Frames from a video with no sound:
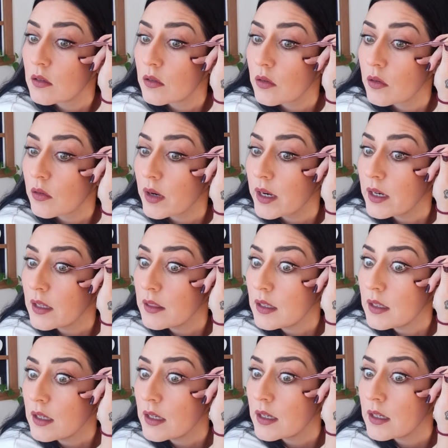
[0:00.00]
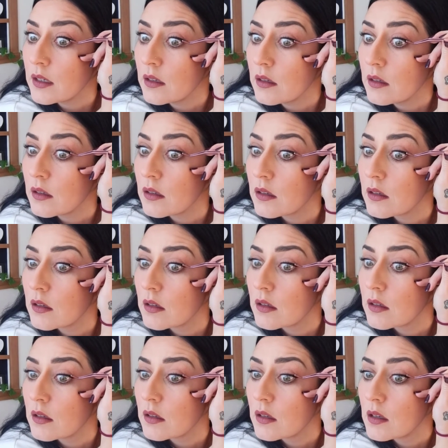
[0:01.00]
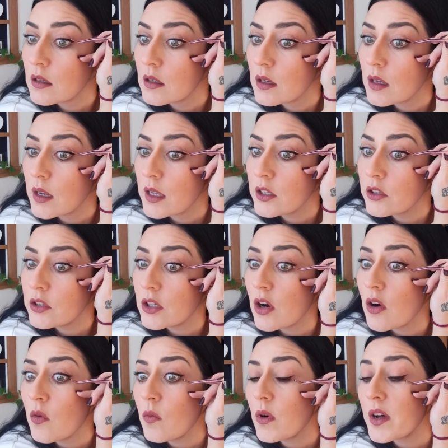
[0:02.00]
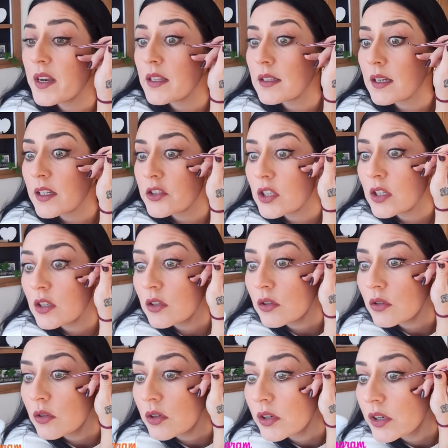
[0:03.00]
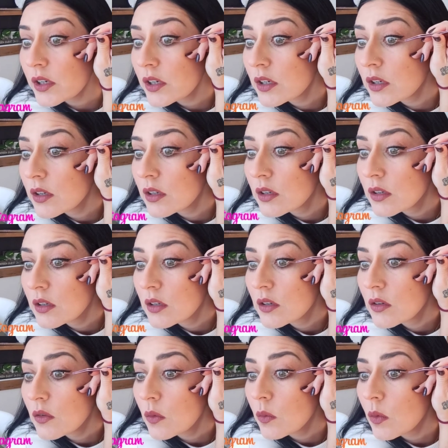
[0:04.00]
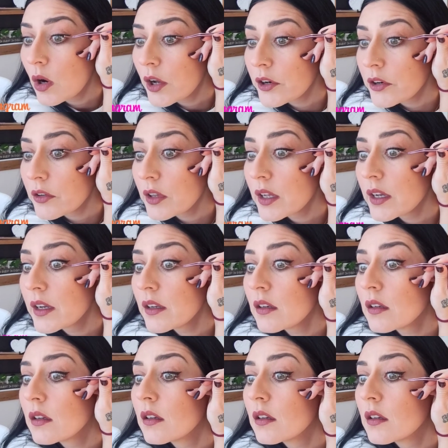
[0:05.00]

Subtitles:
right at the end, and you don't want it touching your waterline.